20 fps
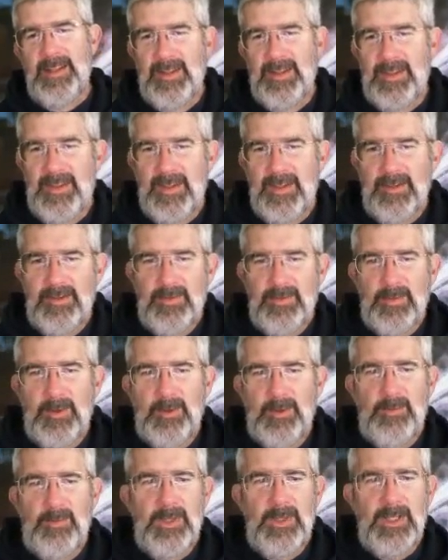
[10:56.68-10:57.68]
this
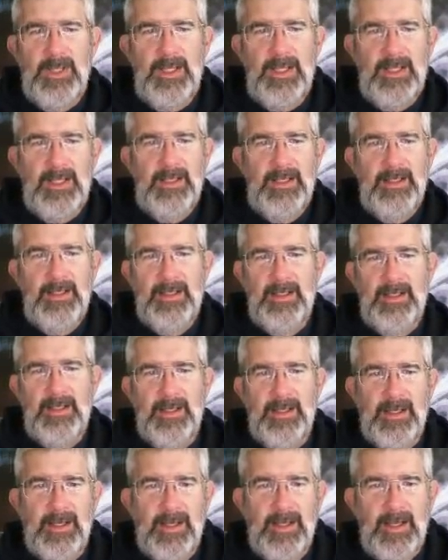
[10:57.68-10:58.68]
would be,
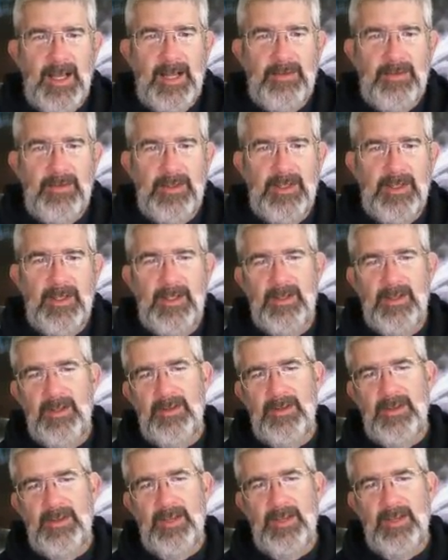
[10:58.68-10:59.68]
actually, in
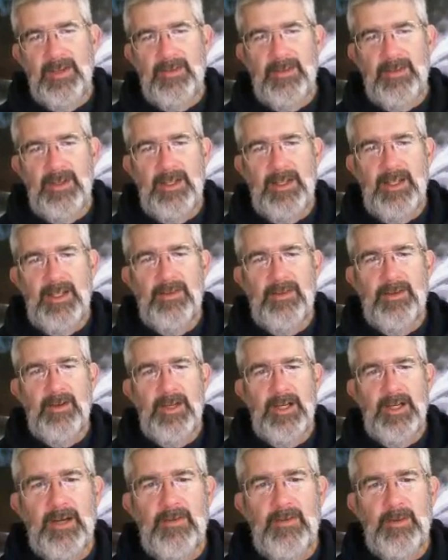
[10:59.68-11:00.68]
this case, I see it easier
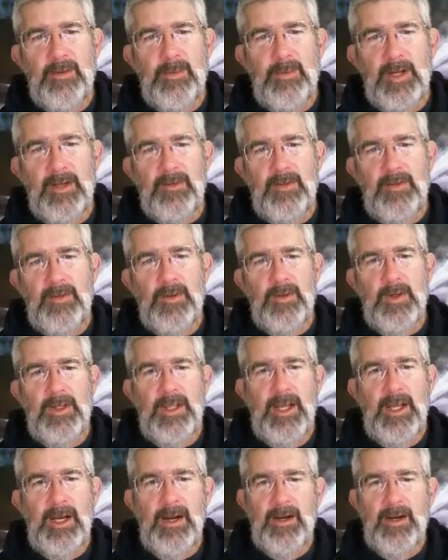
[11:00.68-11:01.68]
If you plug a 2
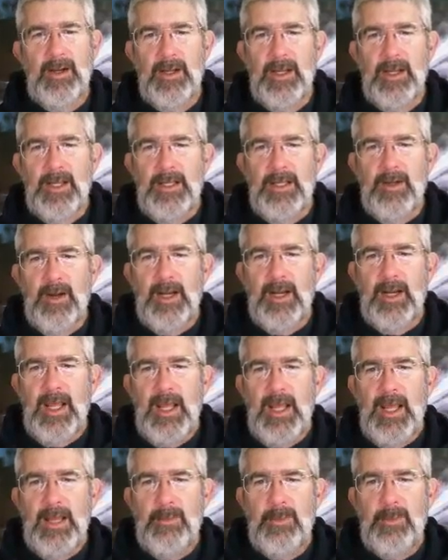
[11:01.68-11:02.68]
in there, you're at
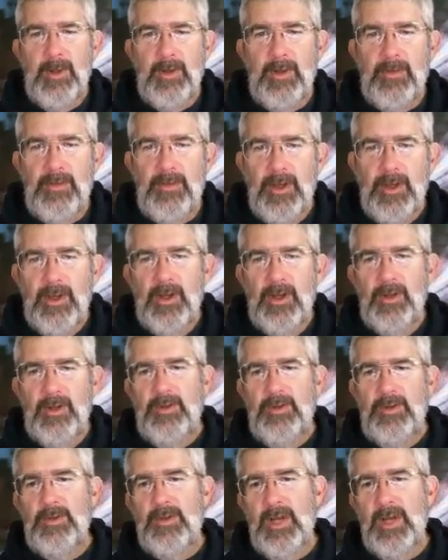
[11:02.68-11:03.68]
A plus
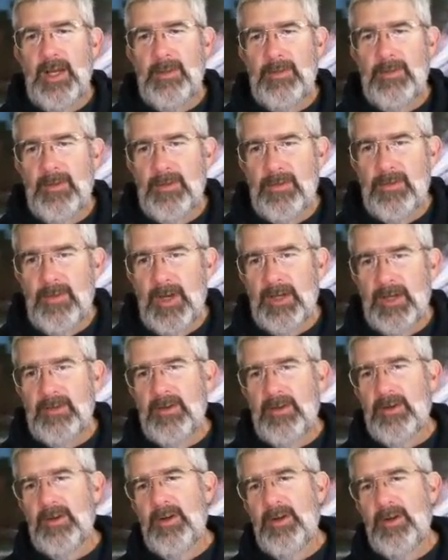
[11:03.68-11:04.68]
2 times this
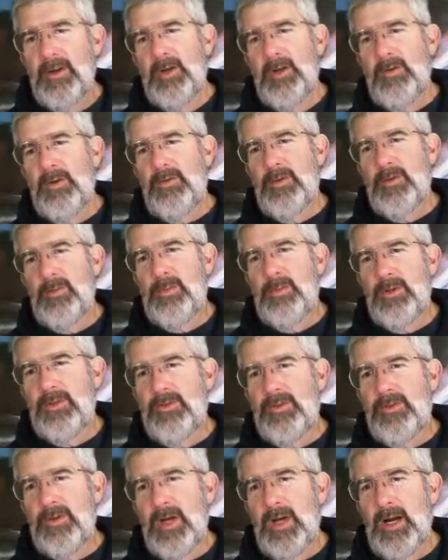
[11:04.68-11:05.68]
vector, which would
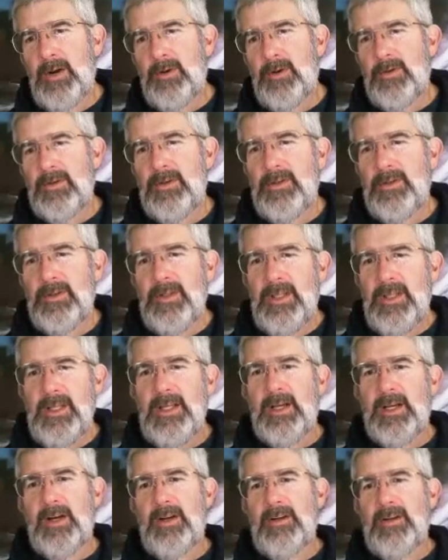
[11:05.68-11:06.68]
put you out
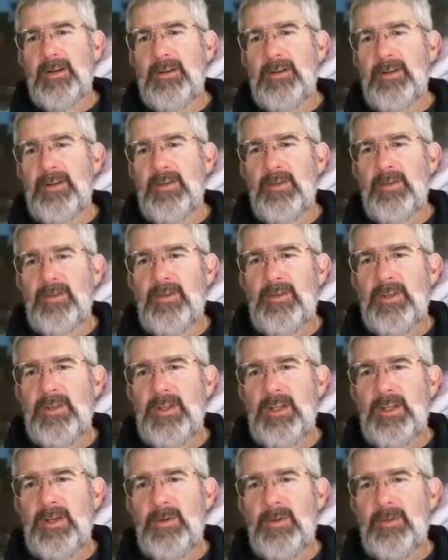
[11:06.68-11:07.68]
here. This is
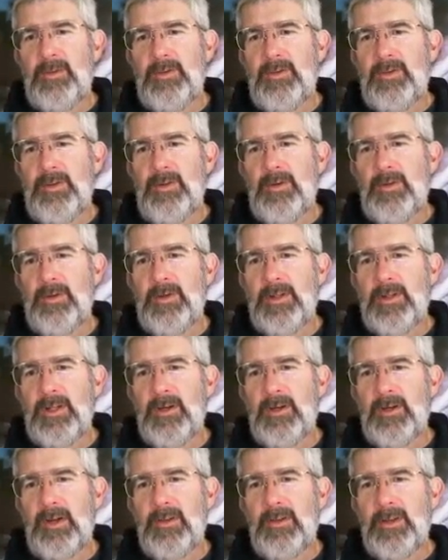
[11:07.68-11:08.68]
t equals 2,
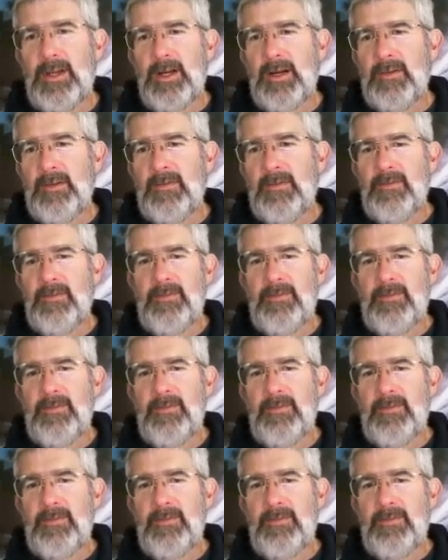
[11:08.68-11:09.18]
clear out there.